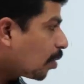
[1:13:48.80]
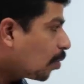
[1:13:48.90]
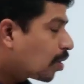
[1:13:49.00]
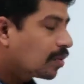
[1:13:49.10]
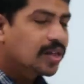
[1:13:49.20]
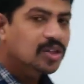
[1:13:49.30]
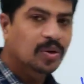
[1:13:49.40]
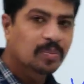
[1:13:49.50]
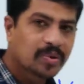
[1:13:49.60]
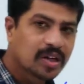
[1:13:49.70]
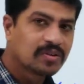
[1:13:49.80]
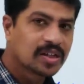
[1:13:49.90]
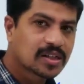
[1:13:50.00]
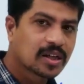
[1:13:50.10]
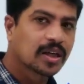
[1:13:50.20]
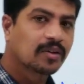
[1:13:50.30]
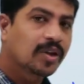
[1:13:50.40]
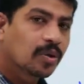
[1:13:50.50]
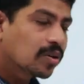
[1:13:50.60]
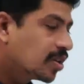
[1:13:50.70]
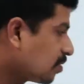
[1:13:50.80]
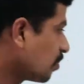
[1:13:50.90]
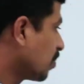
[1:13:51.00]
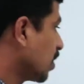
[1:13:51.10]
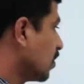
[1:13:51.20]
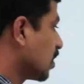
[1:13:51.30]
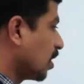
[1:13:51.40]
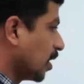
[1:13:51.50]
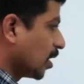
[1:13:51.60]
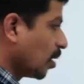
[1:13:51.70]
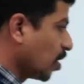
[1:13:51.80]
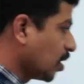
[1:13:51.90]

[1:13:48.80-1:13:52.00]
wrote this one previously. Come